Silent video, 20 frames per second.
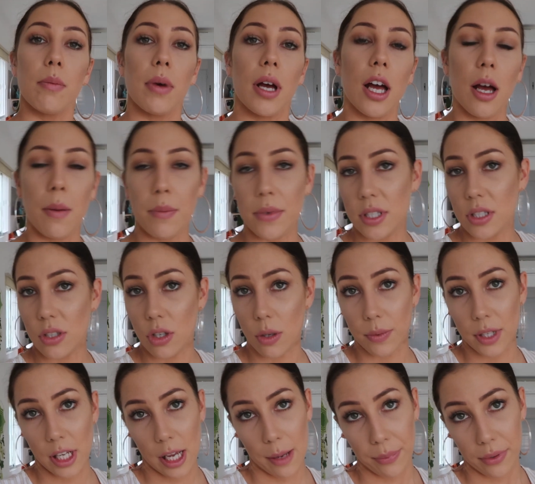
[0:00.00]
But I'm gonna
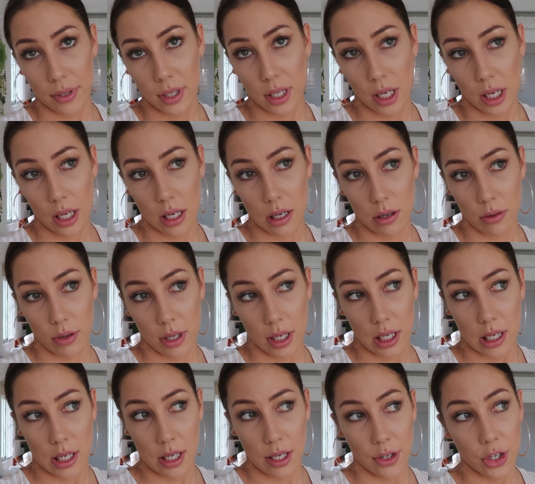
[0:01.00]
stop yapping now
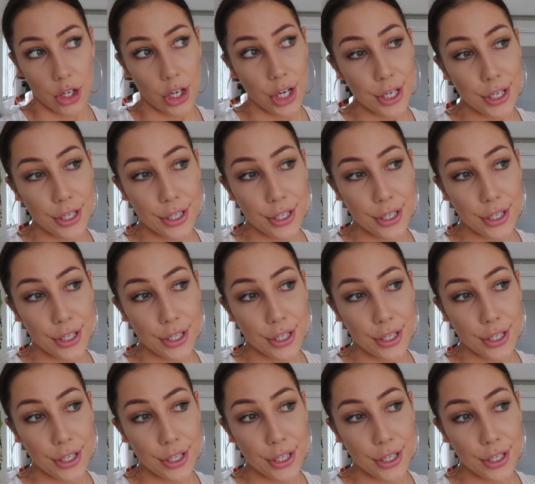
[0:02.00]
and